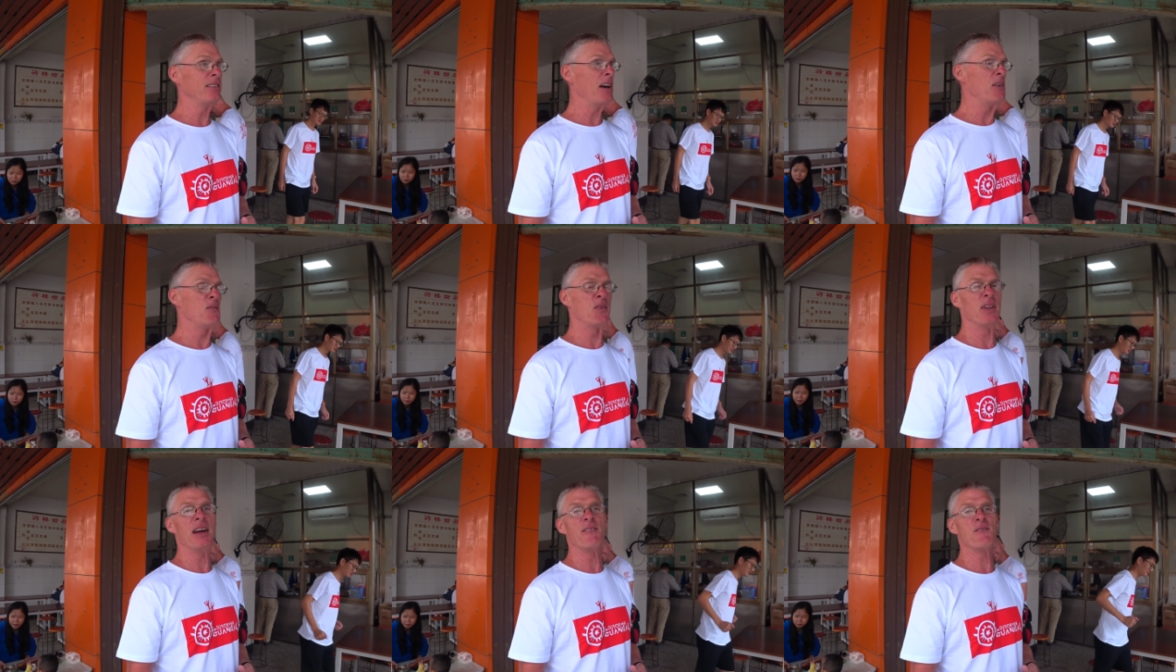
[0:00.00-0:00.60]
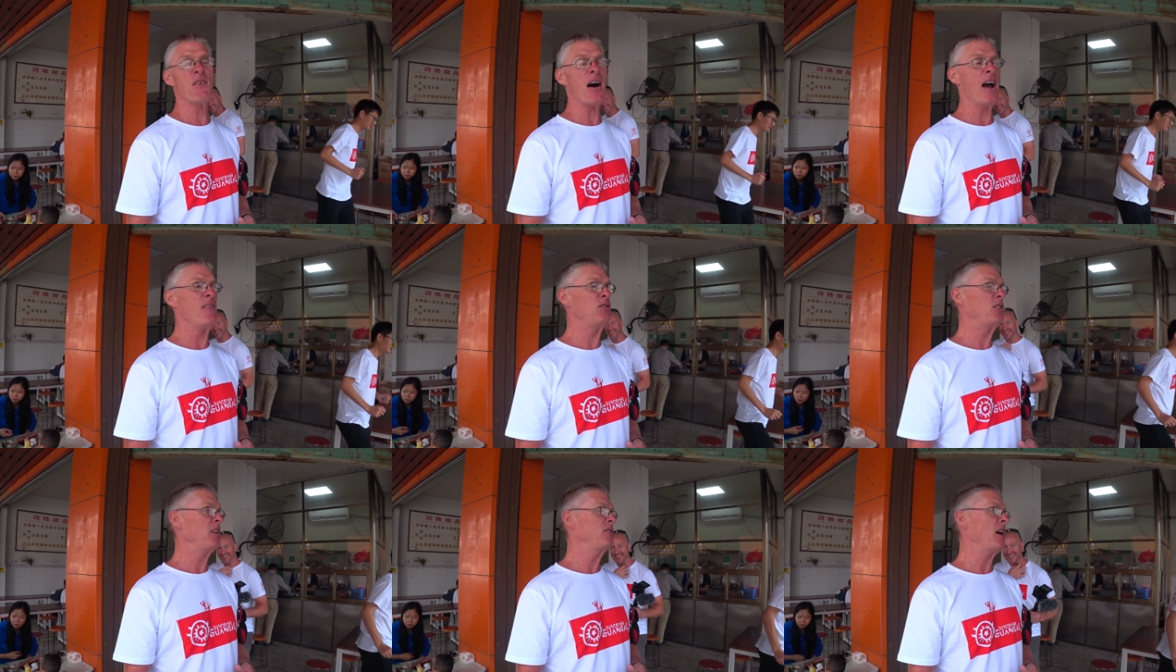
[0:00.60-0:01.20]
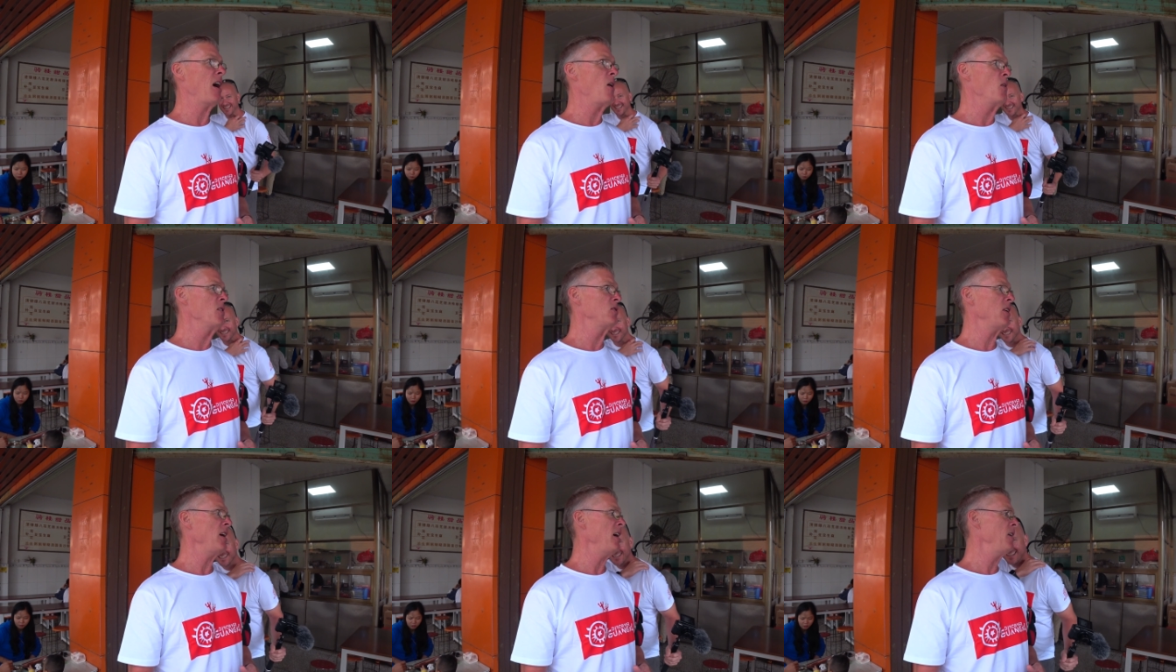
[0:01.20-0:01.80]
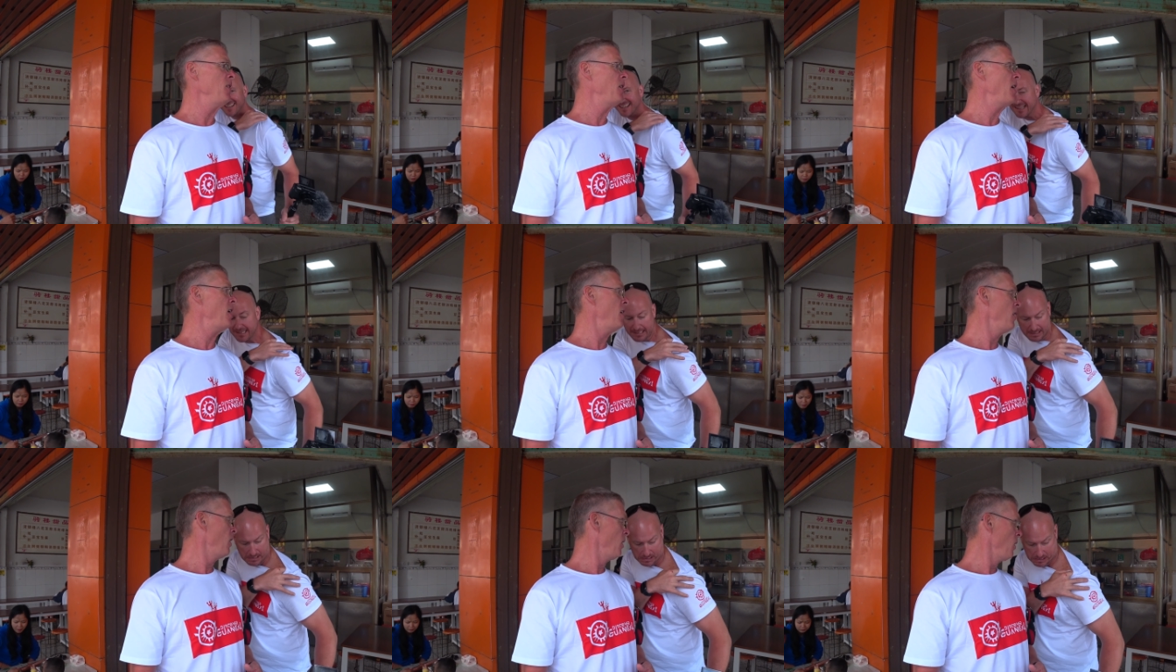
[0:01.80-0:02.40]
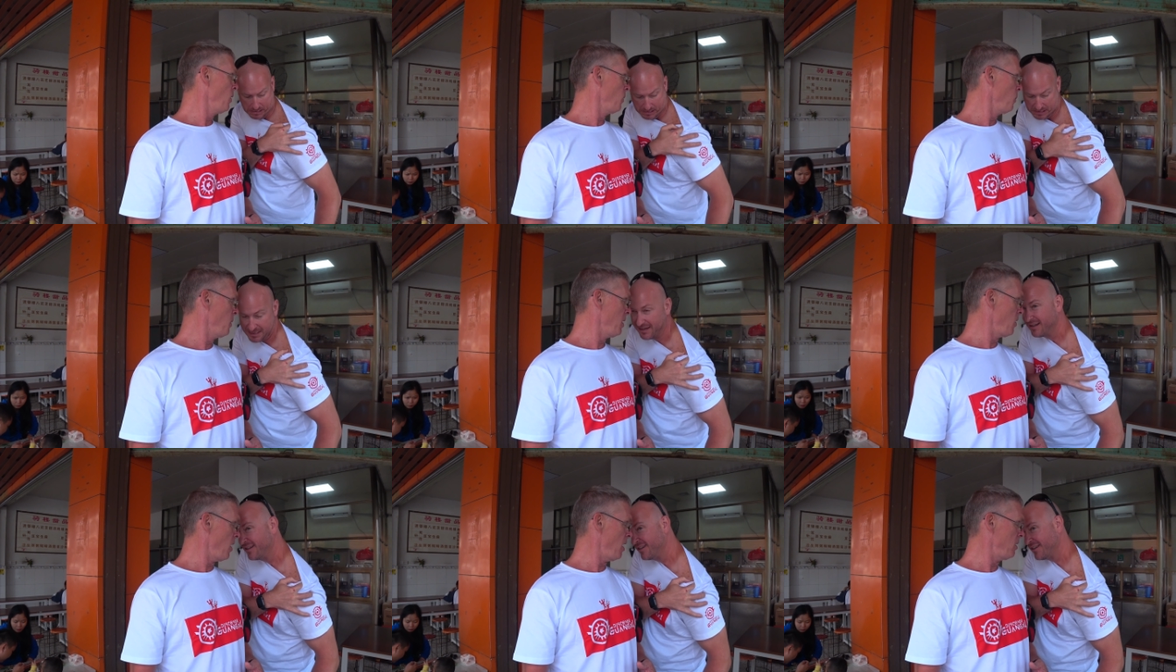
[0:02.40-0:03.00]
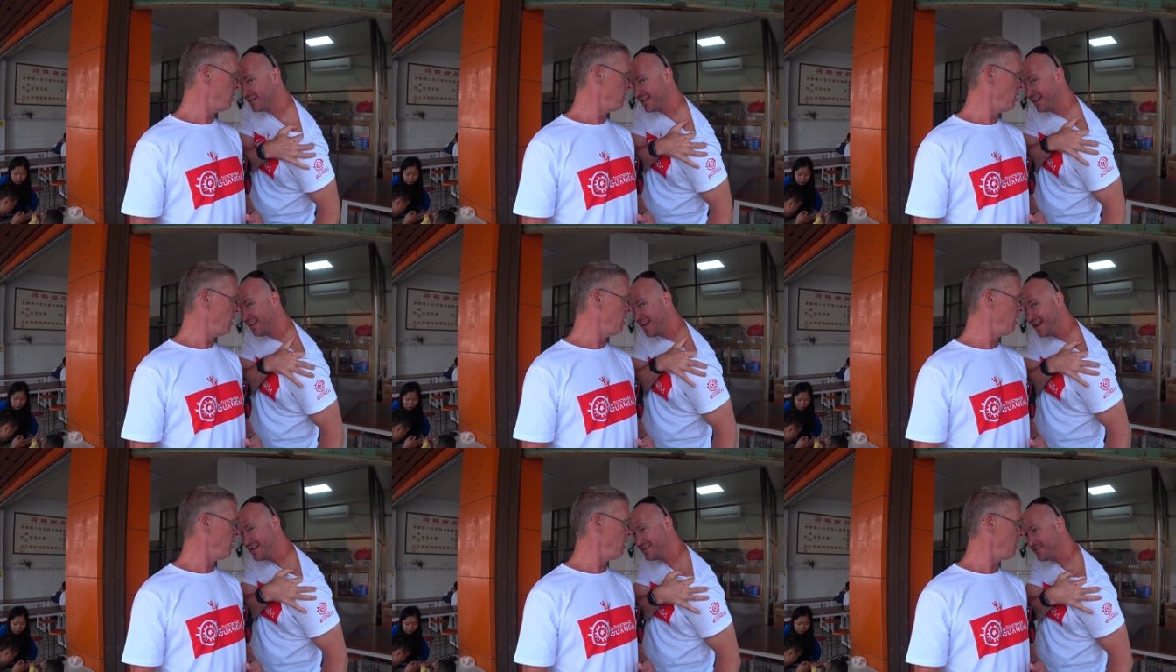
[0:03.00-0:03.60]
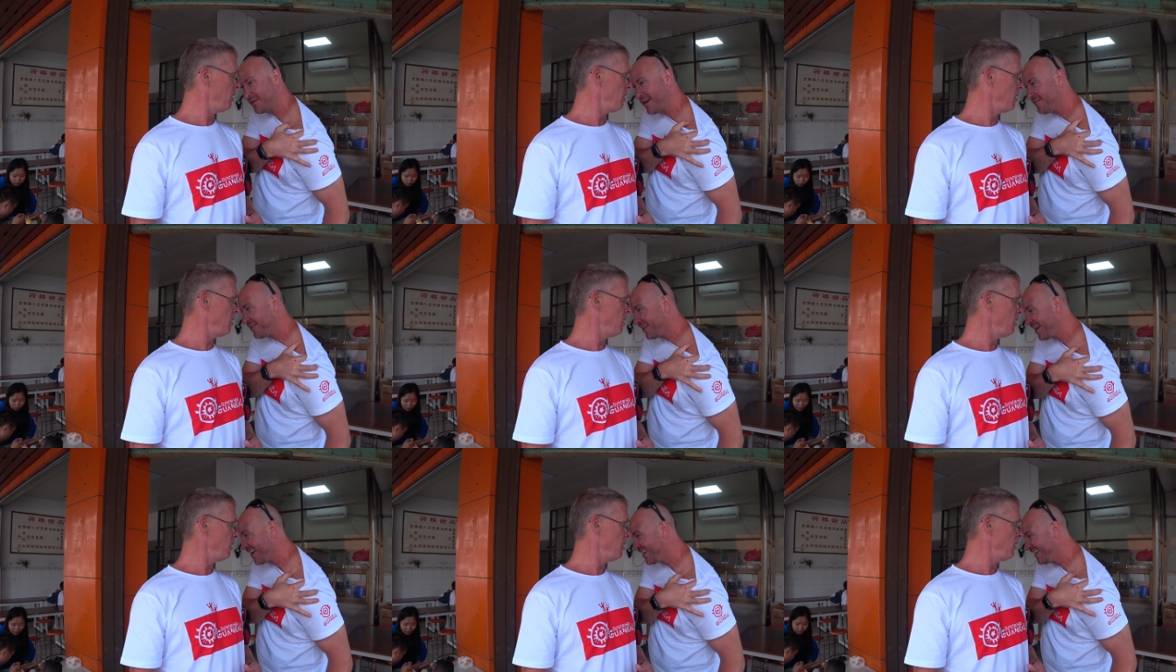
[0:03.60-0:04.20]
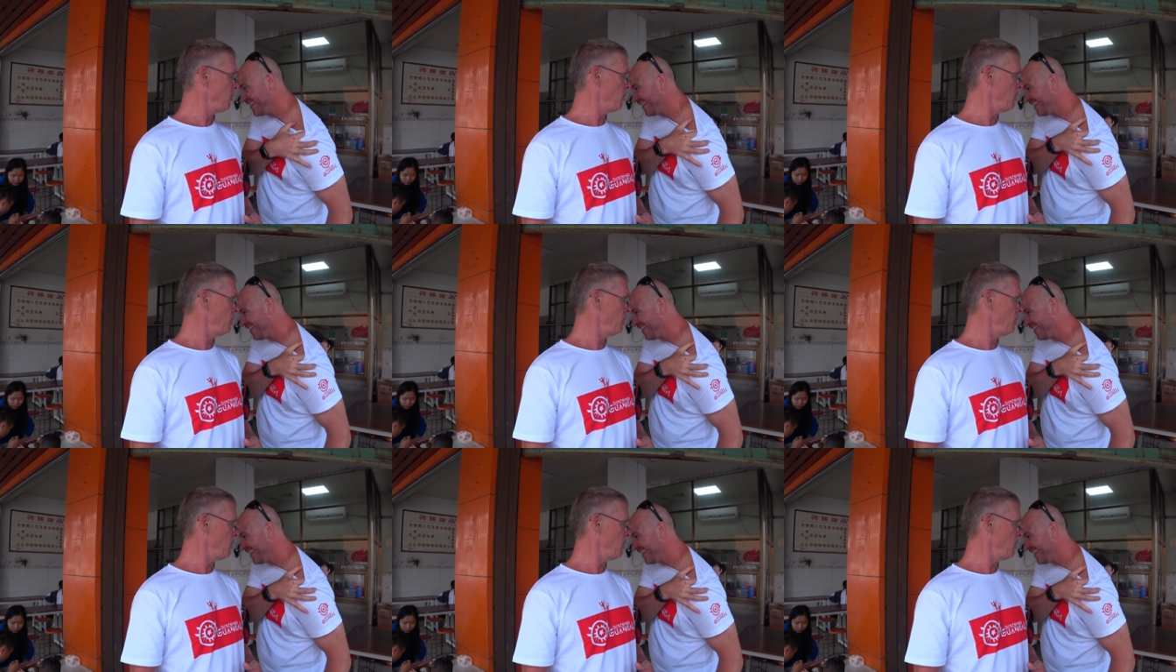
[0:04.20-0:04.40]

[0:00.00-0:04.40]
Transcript: sun for like 5-6 hours, and. We got a line. Do I have a line?